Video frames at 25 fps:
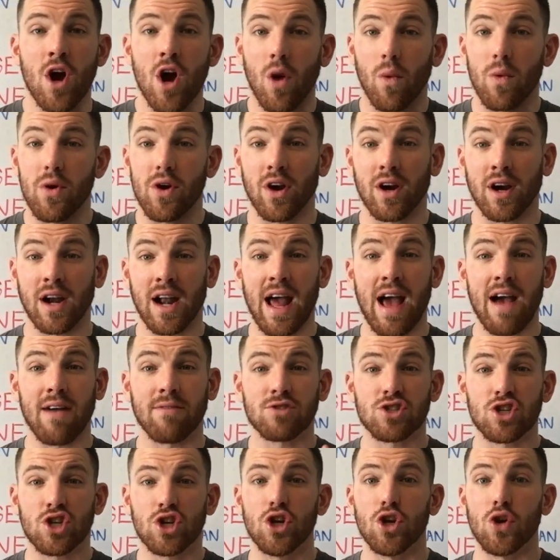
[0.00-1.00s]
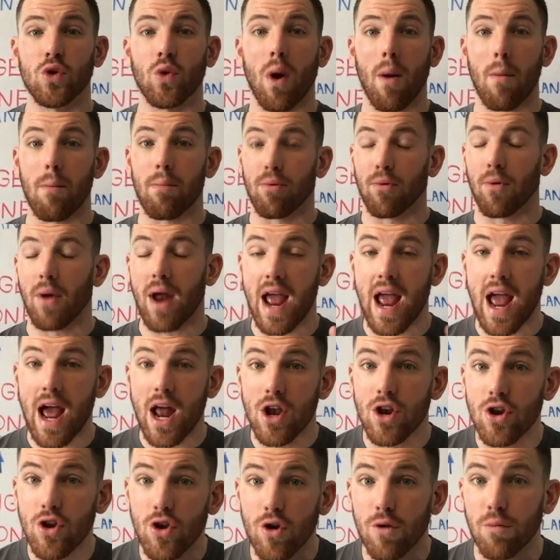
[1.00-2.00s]
we're going to have 2
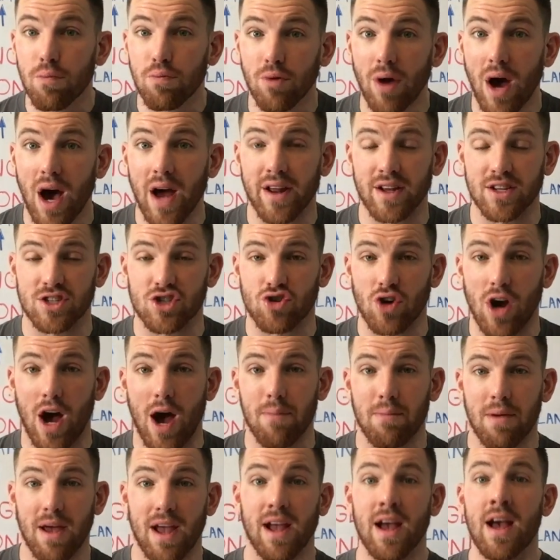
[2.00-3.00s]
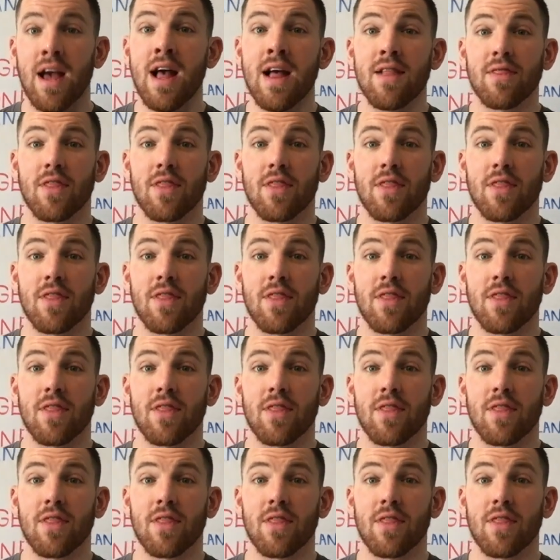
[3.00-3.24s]
brand new products dropping